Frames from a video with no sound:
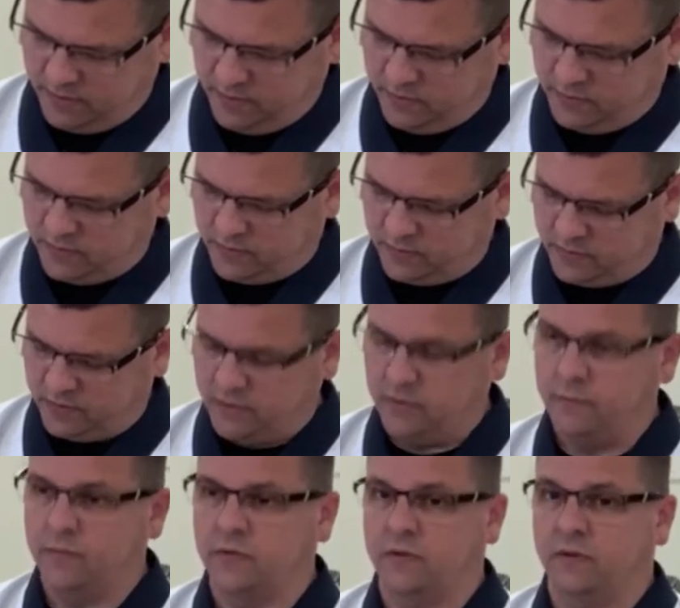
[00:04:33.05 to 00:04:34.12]
User
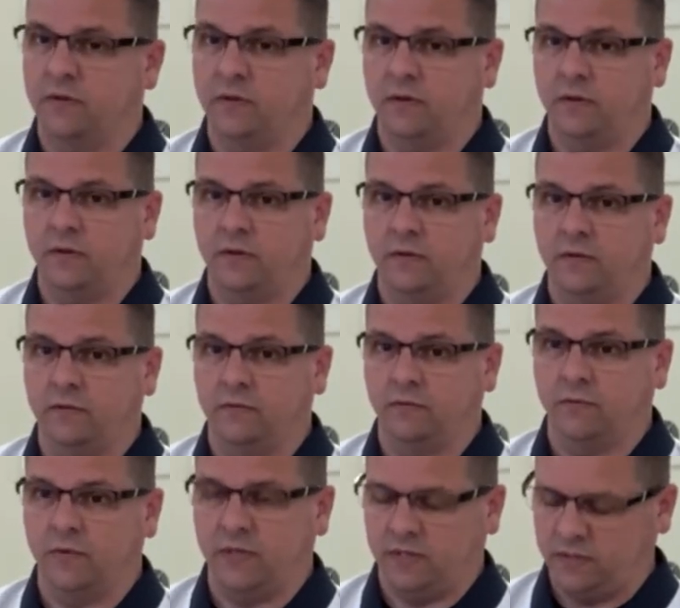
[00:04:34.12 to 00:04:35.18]
assumes all
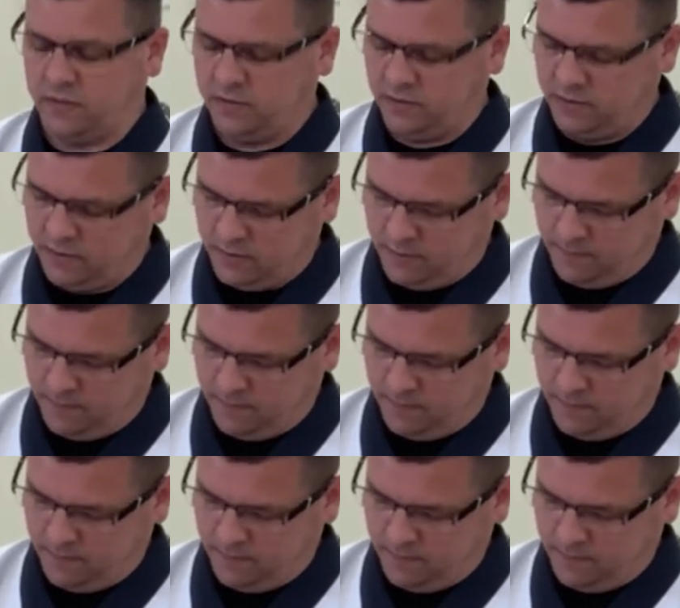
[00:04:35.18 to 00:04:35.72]
risks